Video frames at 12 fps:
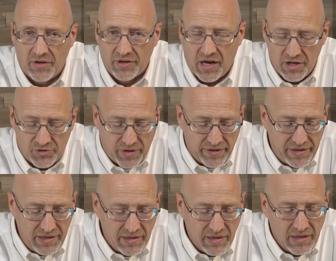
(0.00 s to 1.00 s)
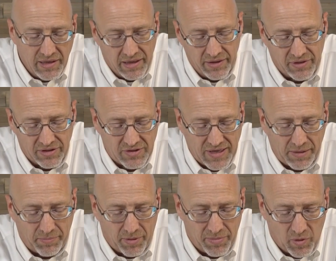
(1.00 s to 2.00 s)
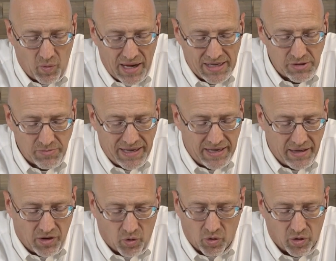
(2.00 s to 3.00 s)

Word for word: on the contrary, the second part, but a wise man,